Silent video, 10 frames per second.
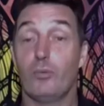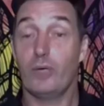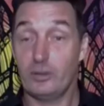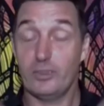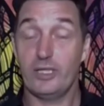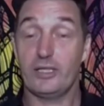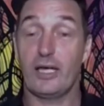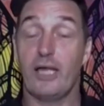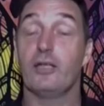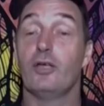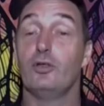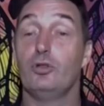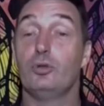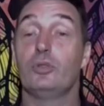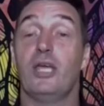when you eat that,
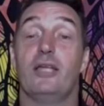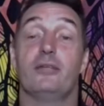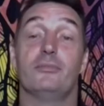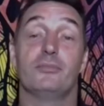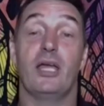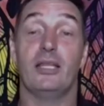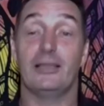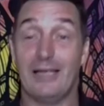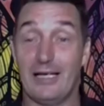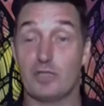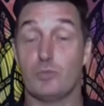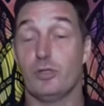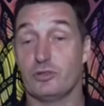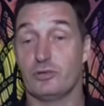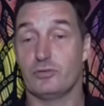you get a
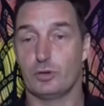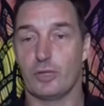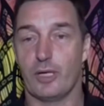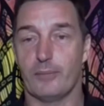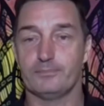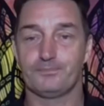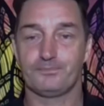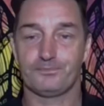large burst of sugar.